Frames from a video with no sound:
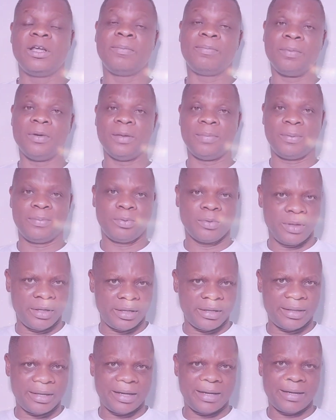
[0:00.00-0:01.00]
people
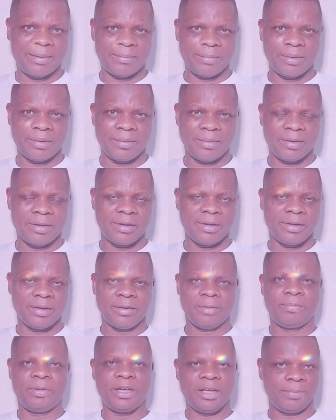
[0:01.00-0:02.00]
in the
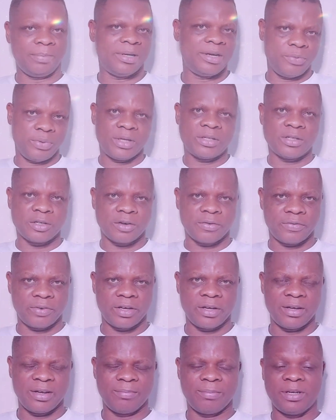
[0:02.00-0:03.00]
PDP, the wings of
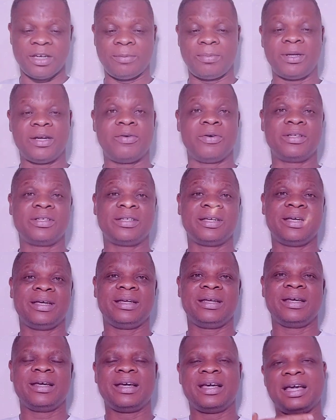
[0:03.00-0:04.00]
PDP, they were
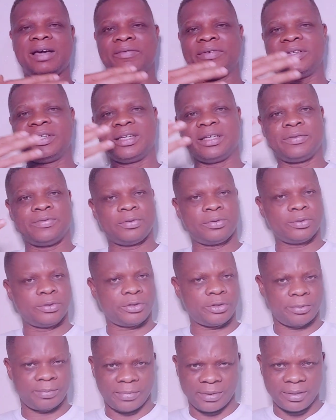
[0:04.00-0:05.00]
saying everything is
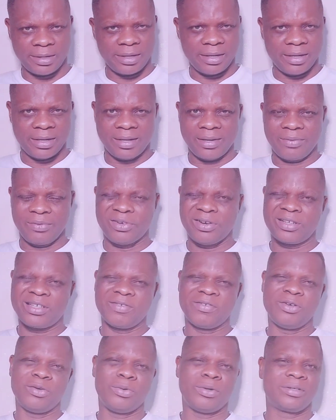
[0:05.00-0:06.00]
photoshopped. We
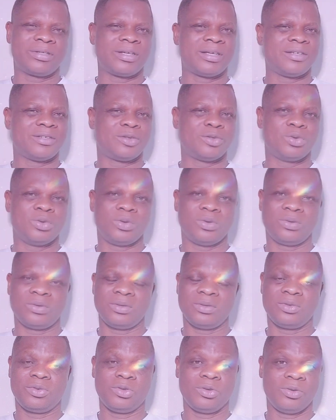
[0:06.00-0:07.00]
don't even know what else
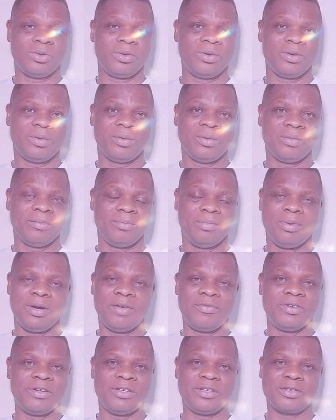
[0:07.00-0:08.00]
to
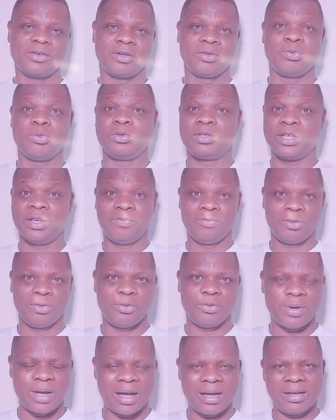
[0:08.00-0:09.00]
believe in this country. We'll see
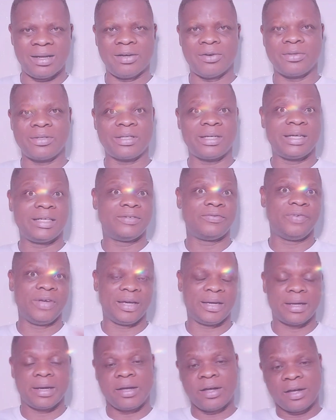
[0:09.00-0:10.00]
video and they'll say it's
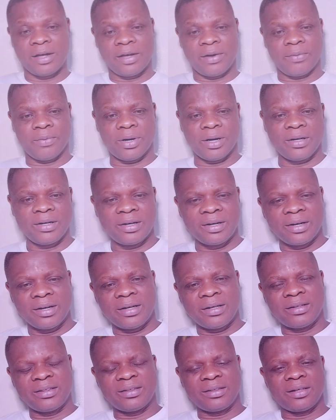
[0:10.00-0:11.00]
fake. Well,
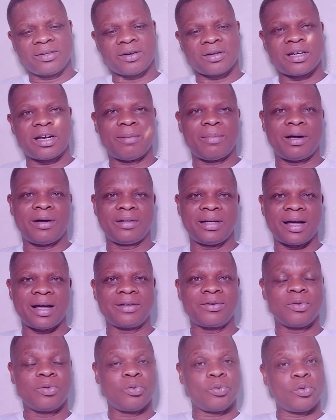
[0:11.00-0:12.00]
talking about
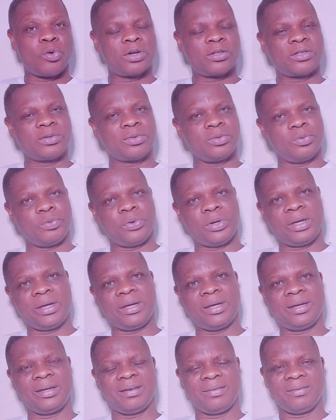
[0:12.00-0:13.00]
that, what
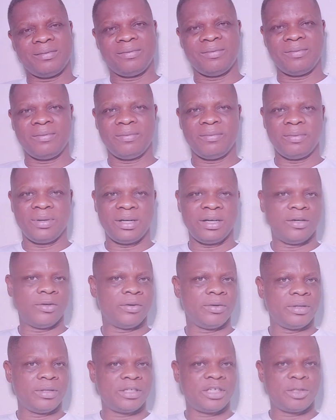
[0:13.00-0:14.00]
we really
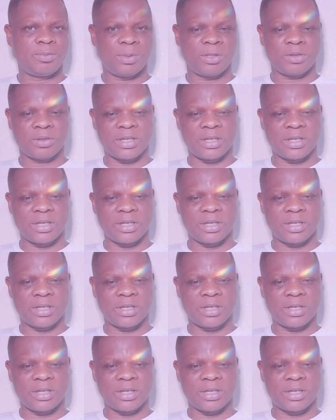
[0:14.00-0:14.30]
know is this